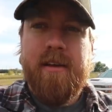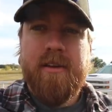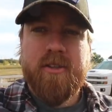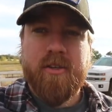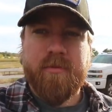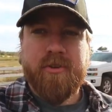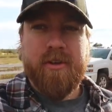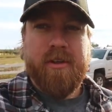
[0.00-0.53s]

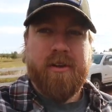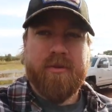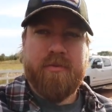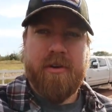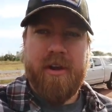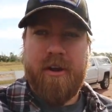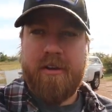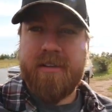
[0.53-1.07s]
So I'm sure that was
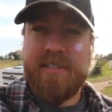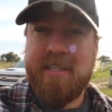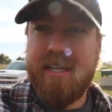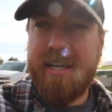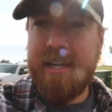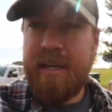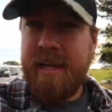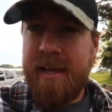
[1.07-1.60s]
pretty hard to
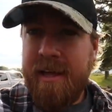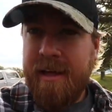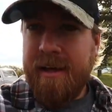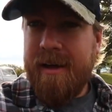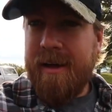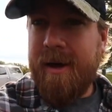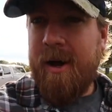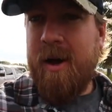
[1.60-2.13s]
see.
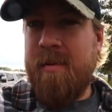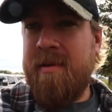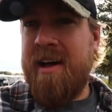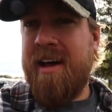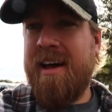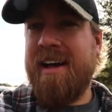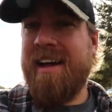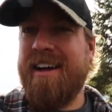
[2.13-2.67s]

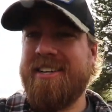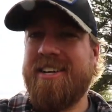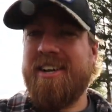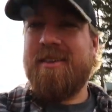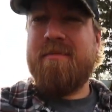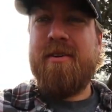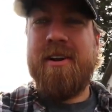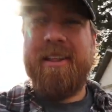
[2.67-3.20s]
I
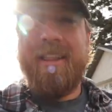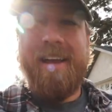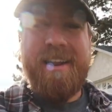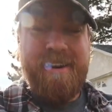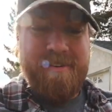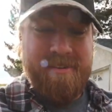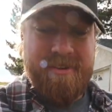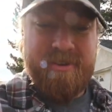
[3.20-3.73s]
should have brought a
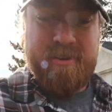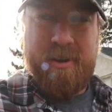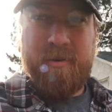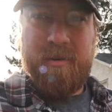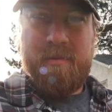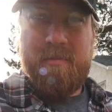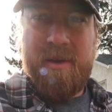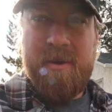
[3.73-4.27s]
light under the truck
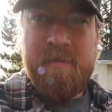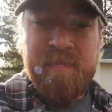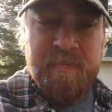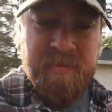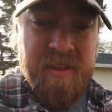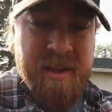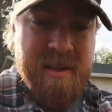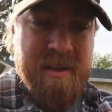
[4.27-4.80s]
with me.
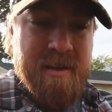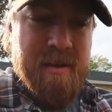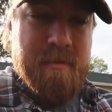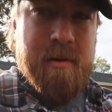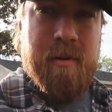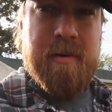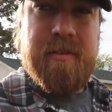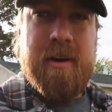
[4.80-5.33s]

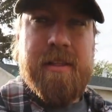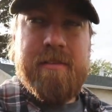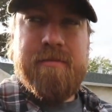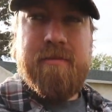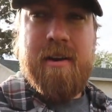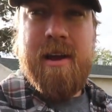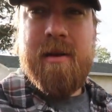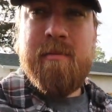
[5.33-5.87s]
But we've got the
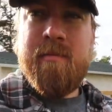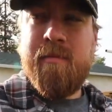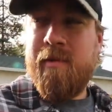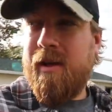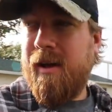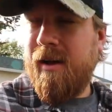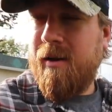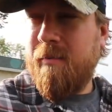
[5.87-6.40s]
frame,
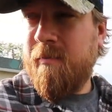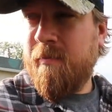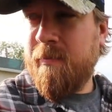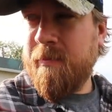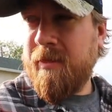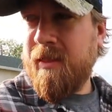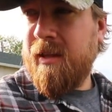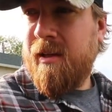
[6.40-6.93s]

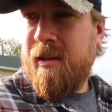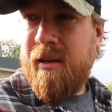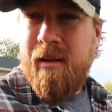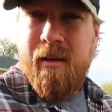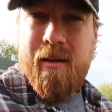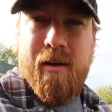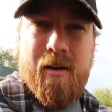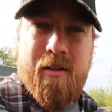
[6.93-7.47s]

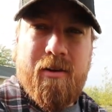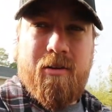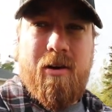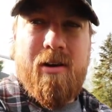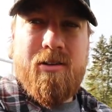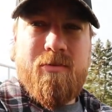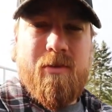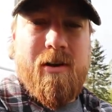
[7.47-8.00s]
all the
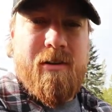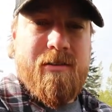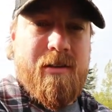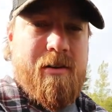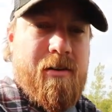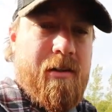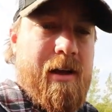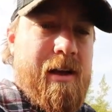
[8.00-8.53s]
cross rails
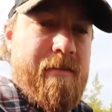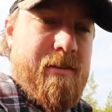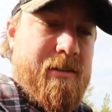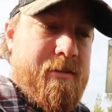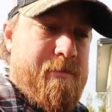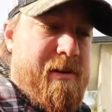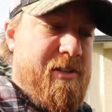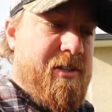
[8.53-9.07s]
and all the heavy
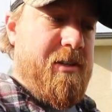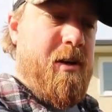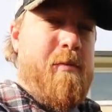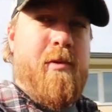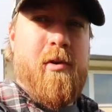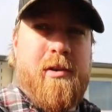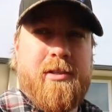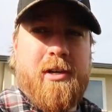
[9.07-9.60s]
suspension
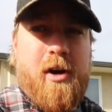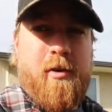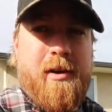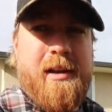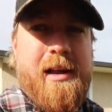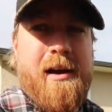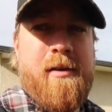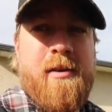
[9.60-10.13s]
components
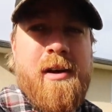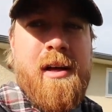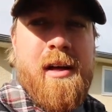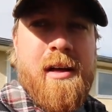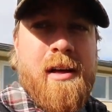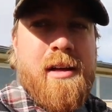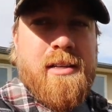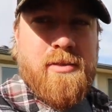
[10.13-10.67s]
coated now.
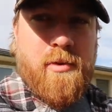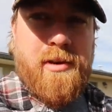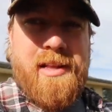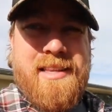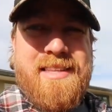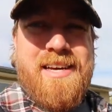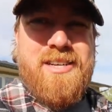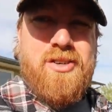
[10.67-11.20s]
So we're gonna
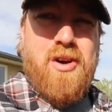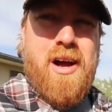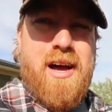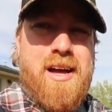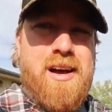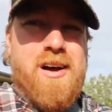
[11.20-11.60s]
let that dry.